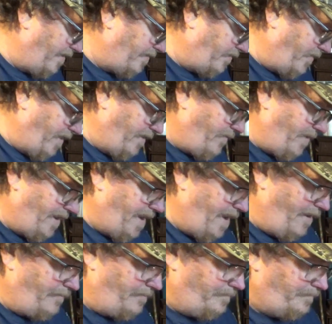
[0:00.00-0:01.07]
so anyway,
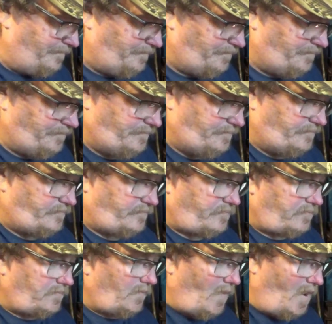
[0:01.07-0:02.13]
now
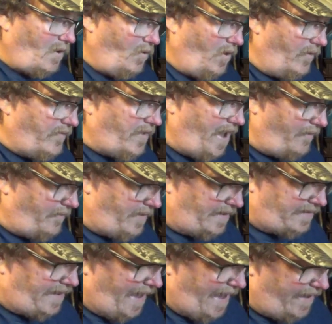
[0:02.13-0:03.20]
what we
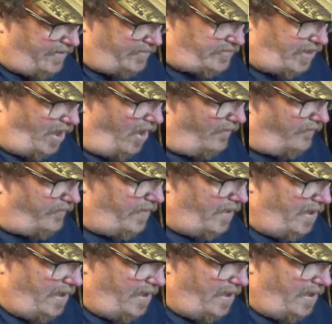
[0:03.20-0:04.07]
got the handles off,